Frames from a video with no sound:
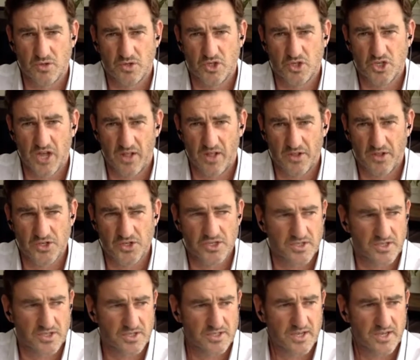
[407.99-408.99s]

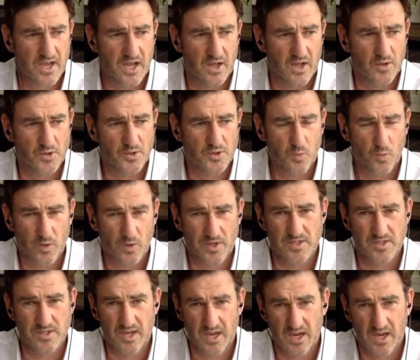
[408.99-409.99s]
challenges and
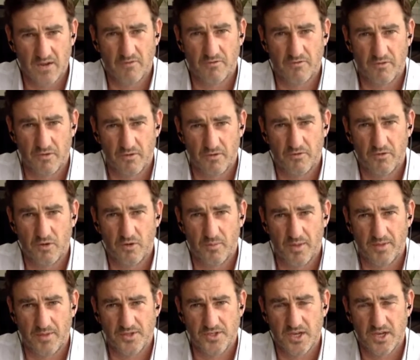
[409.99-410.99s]
tailwinds ahead for a few
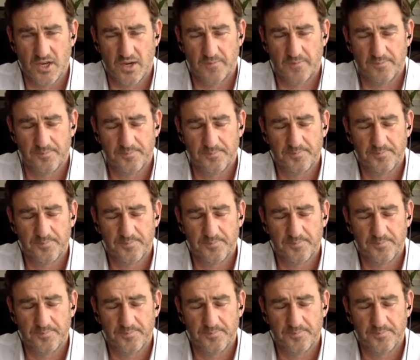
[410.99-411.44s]
months yet.